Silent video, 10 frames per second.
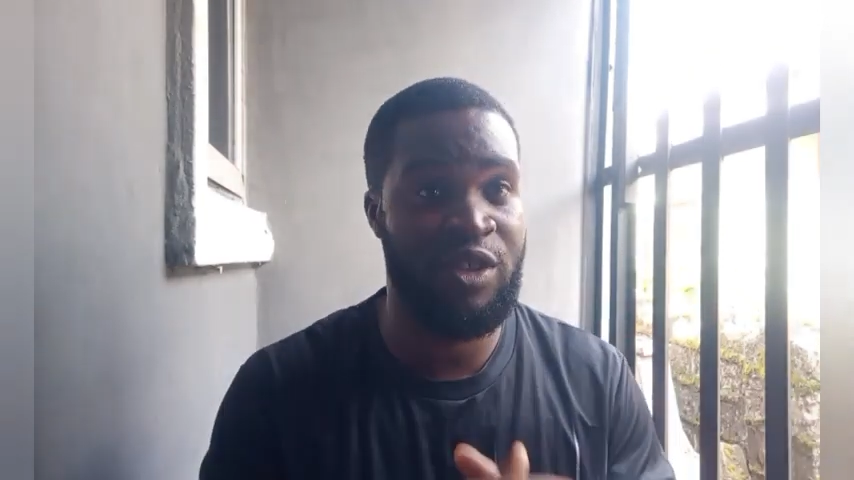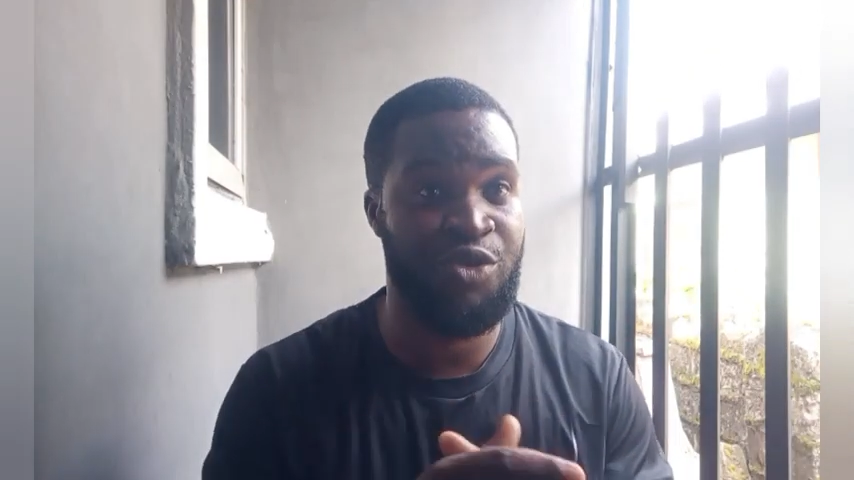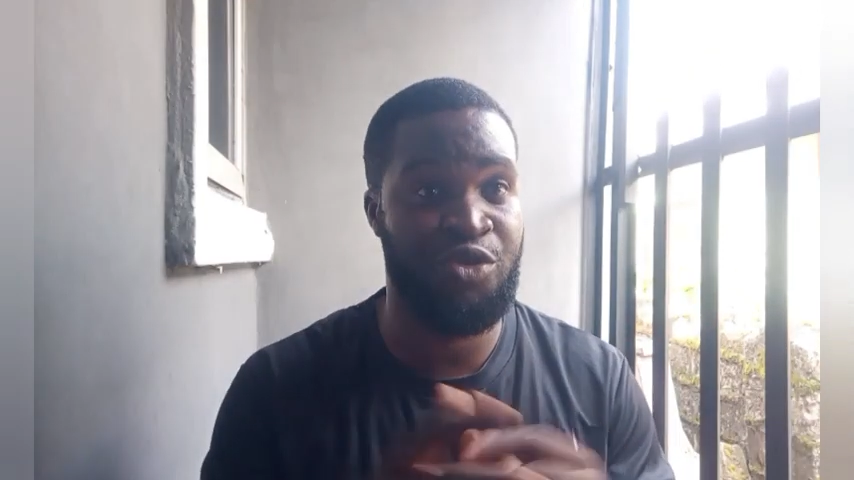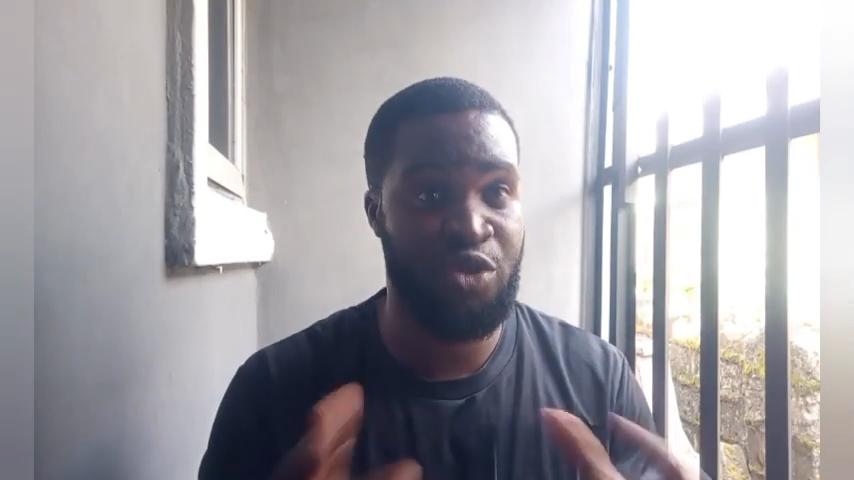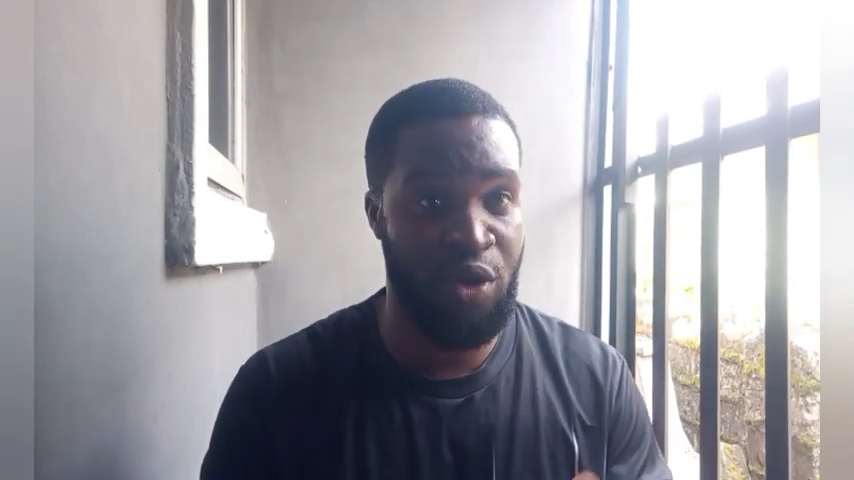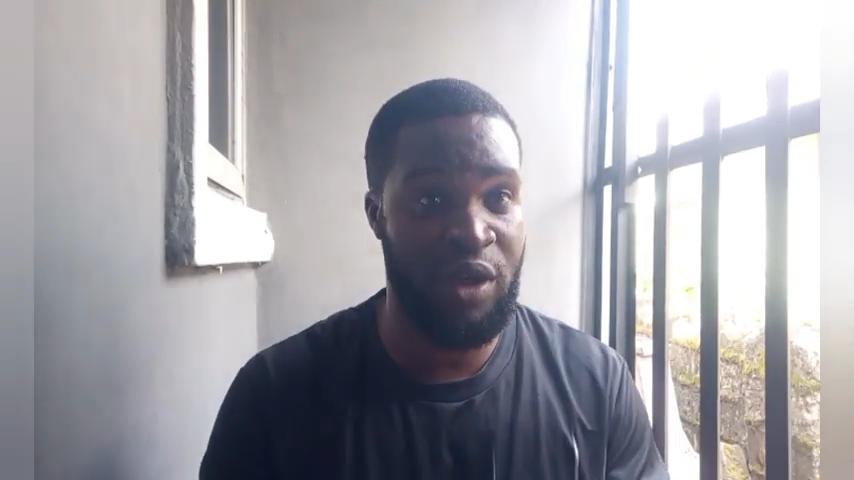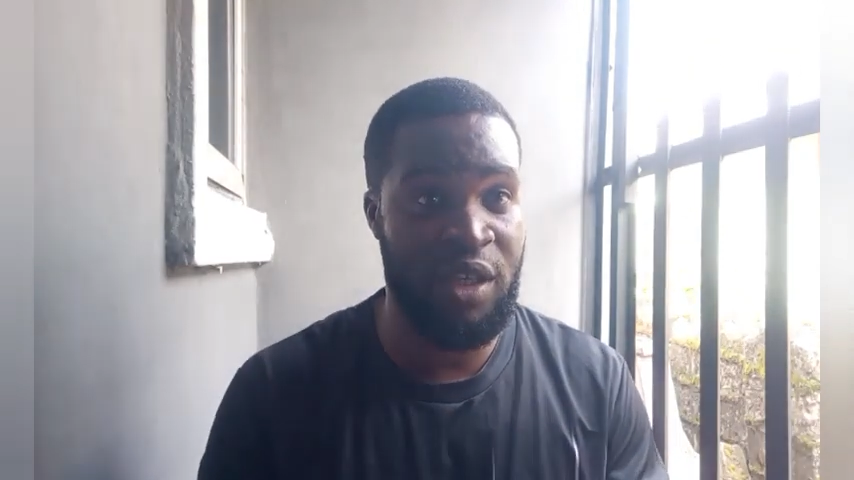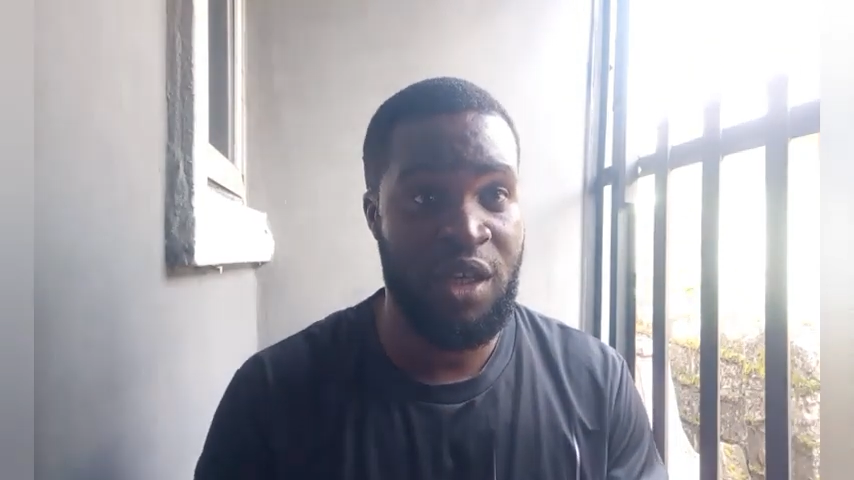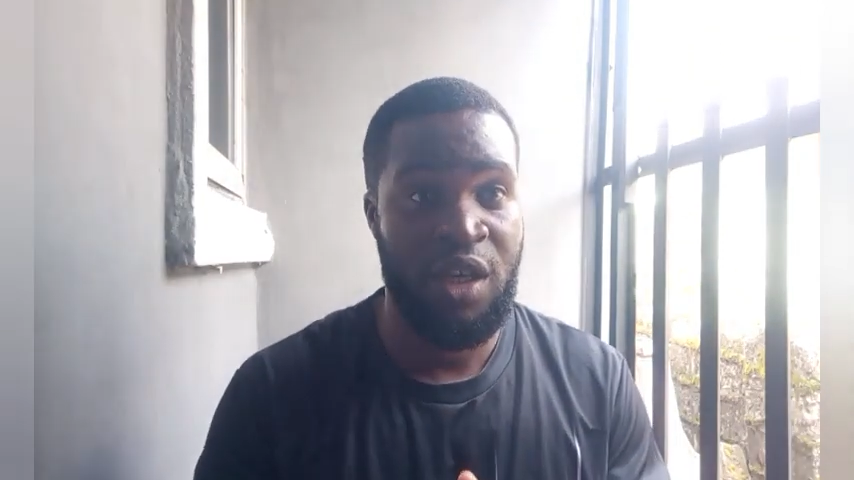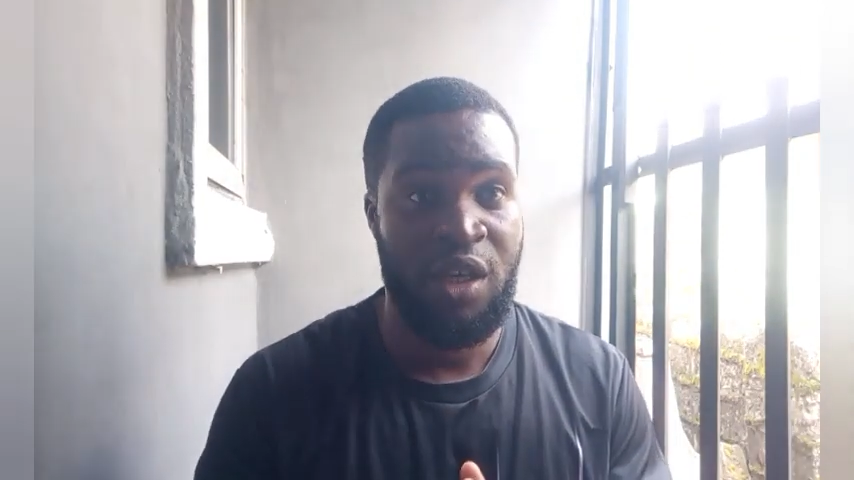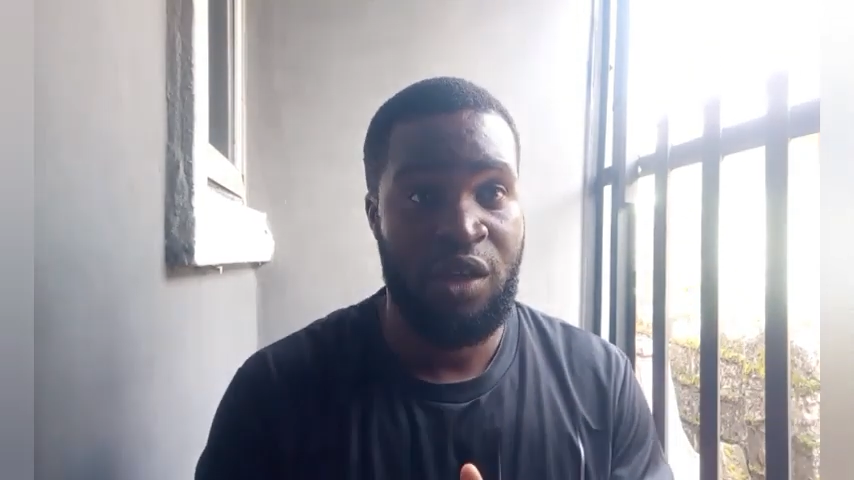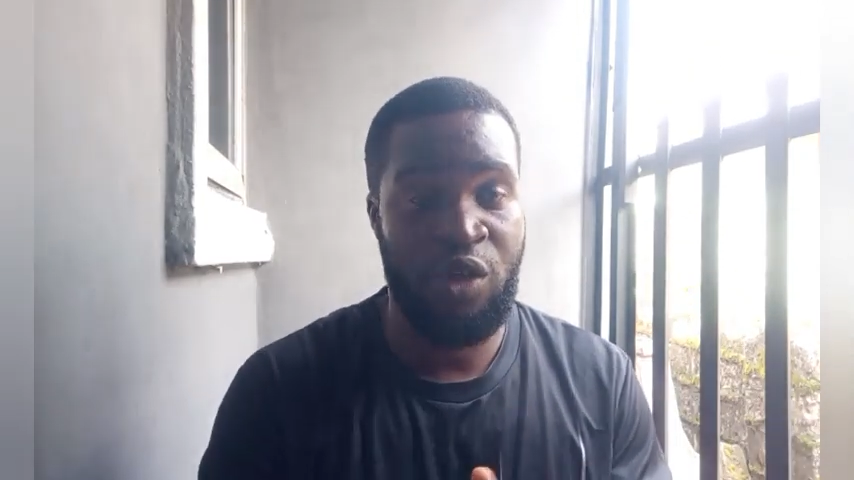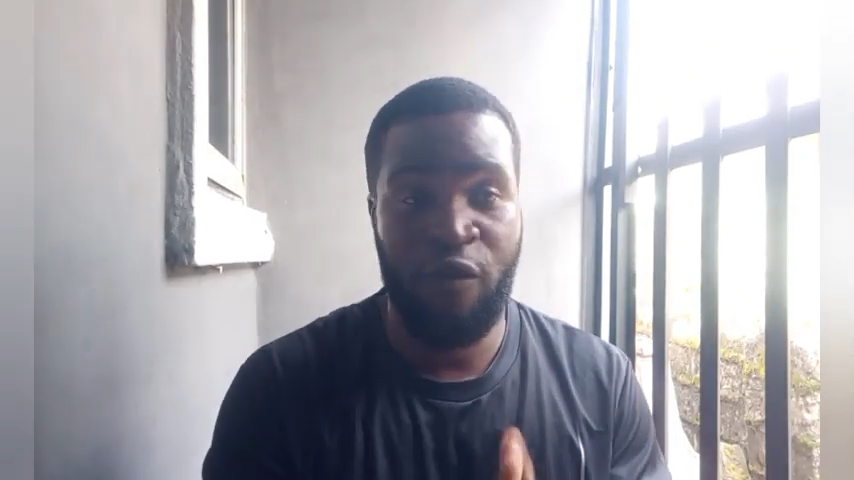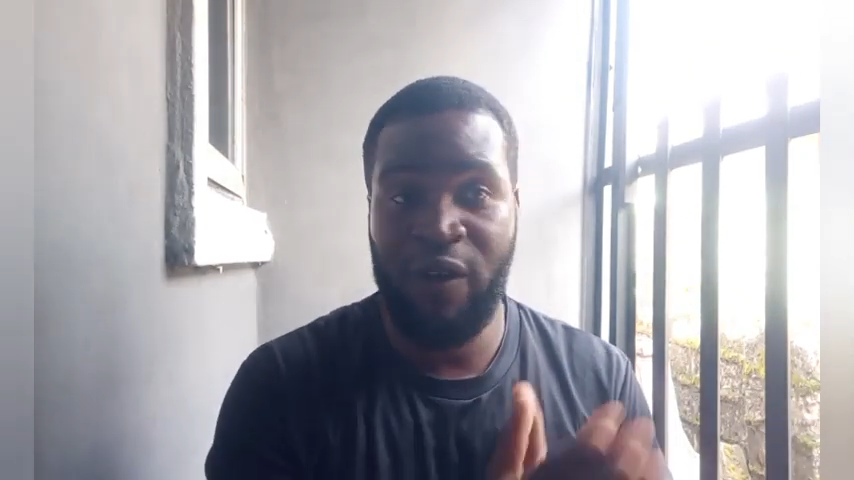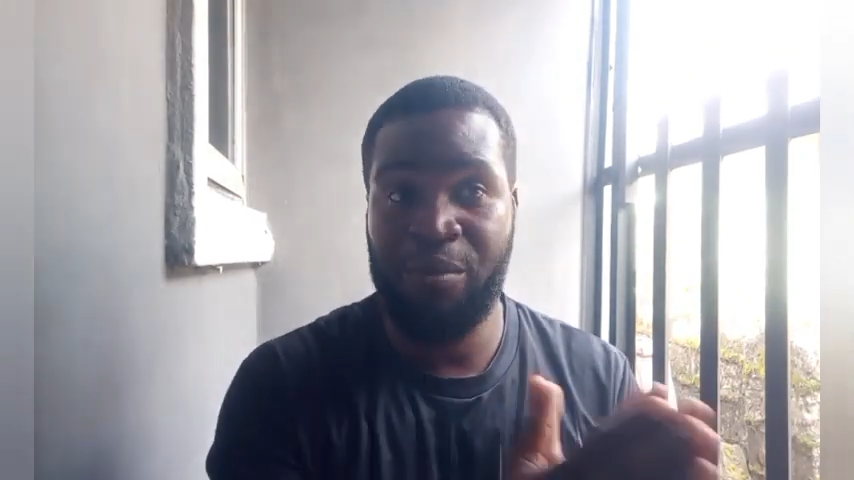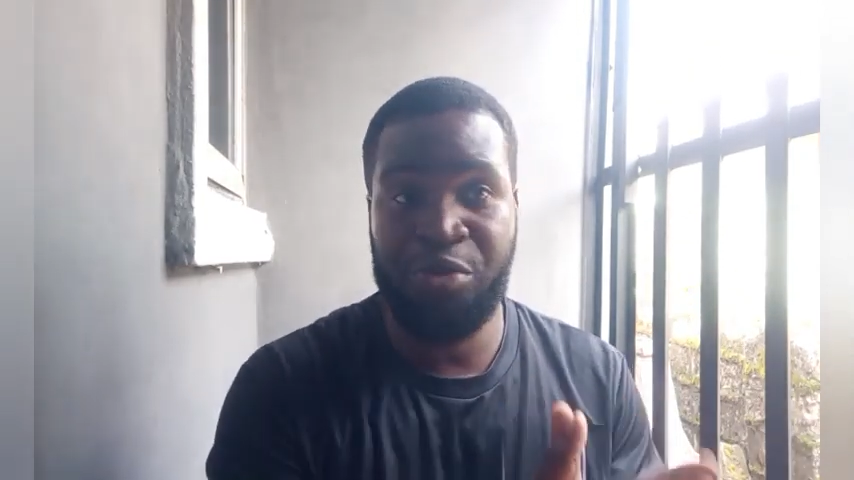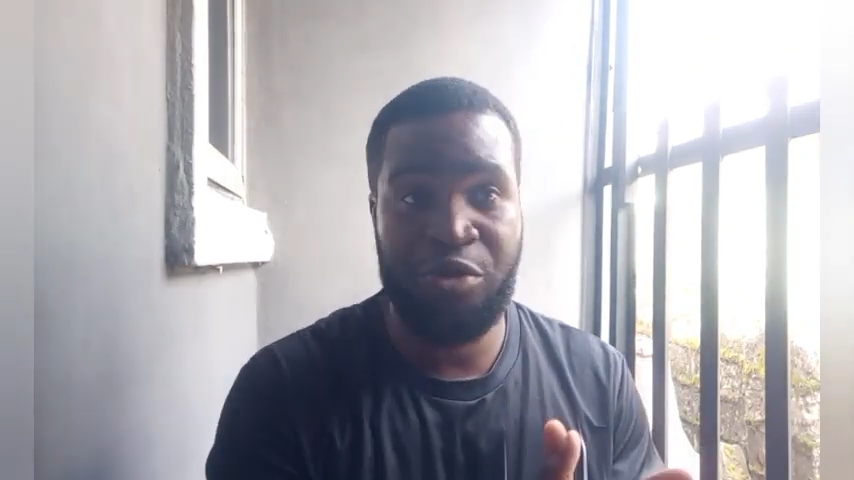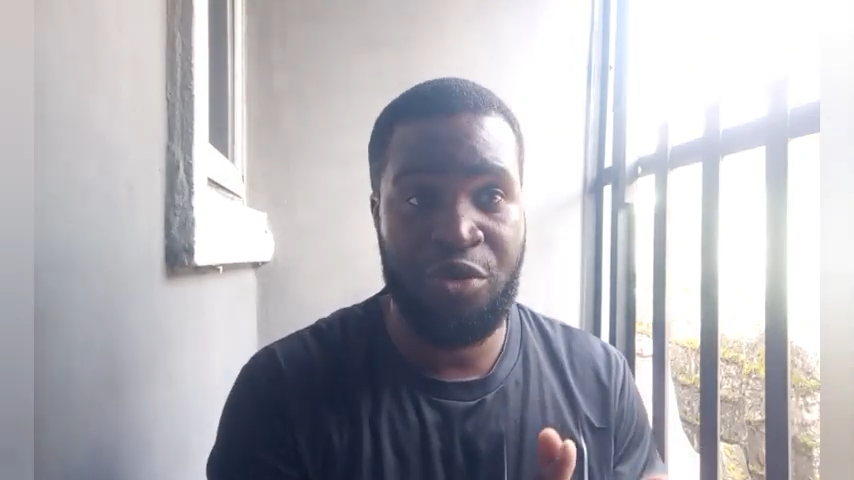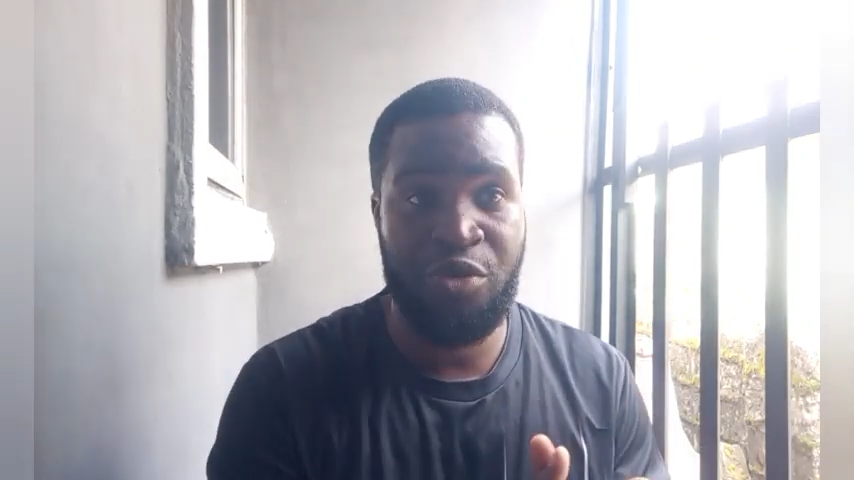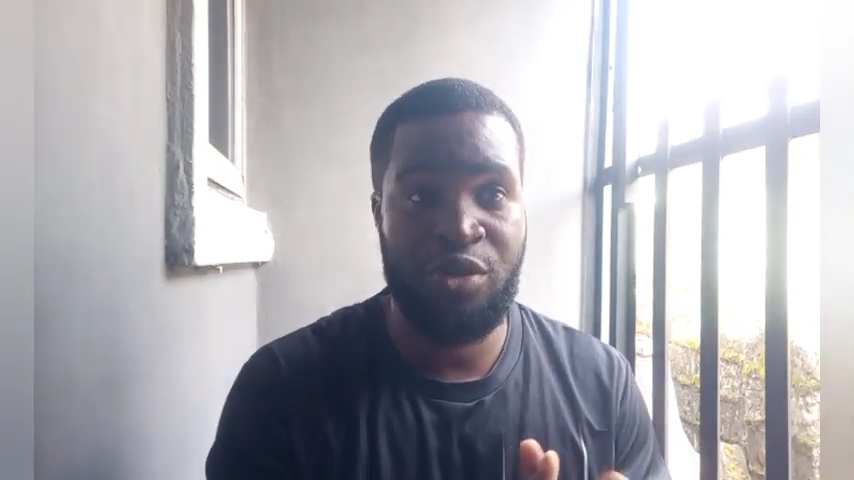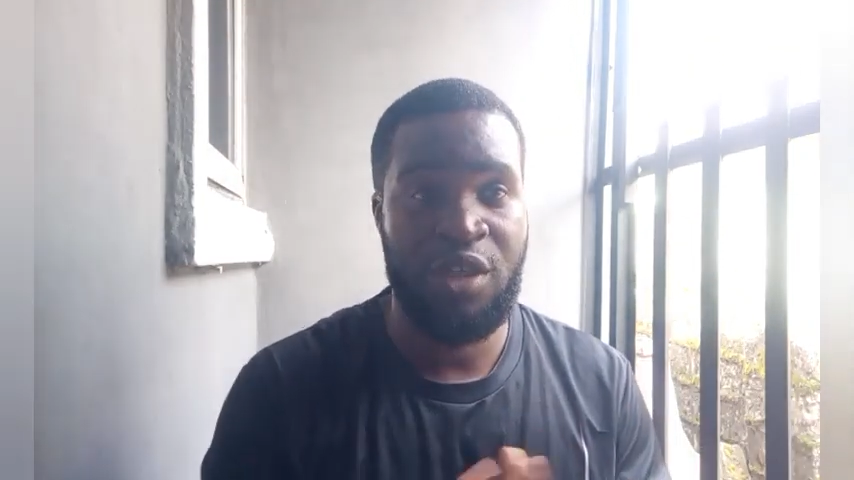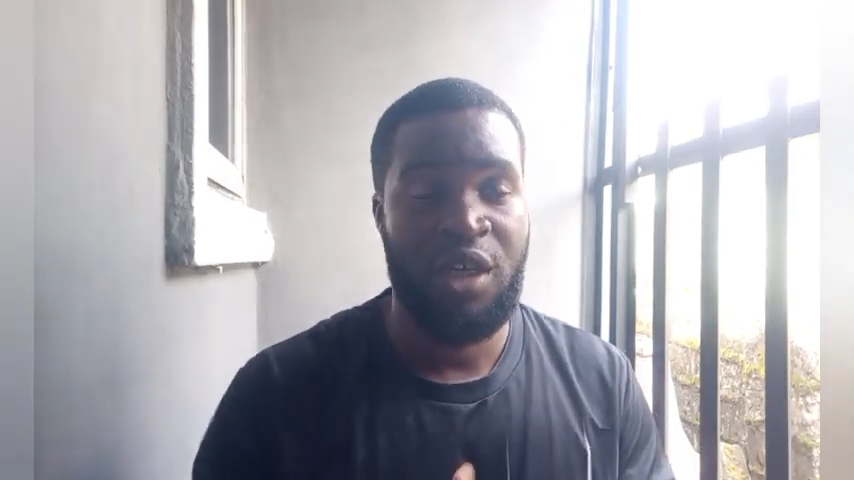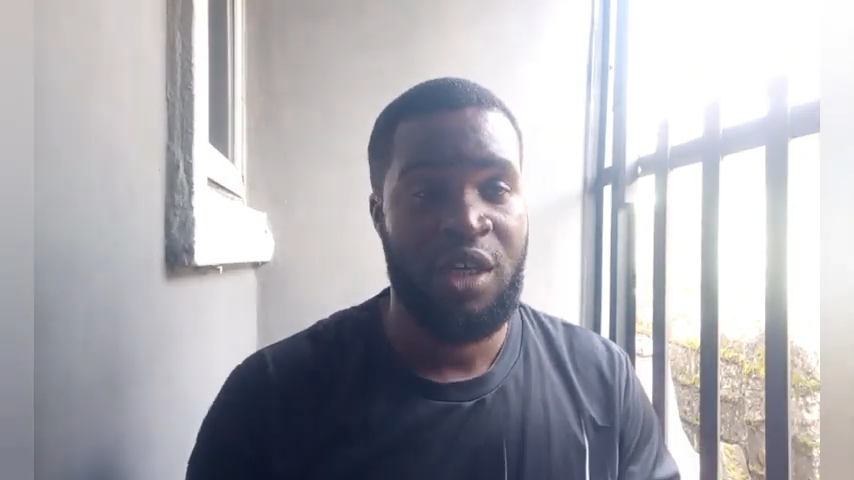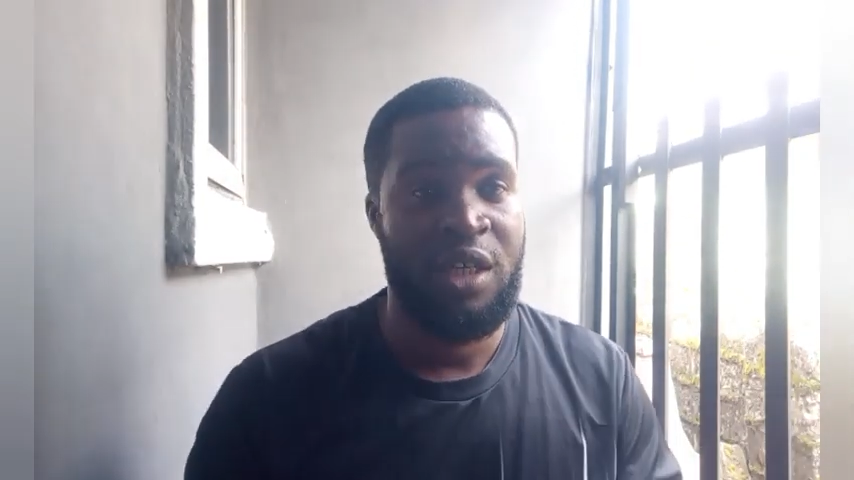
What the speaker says: not destroy your farm produce?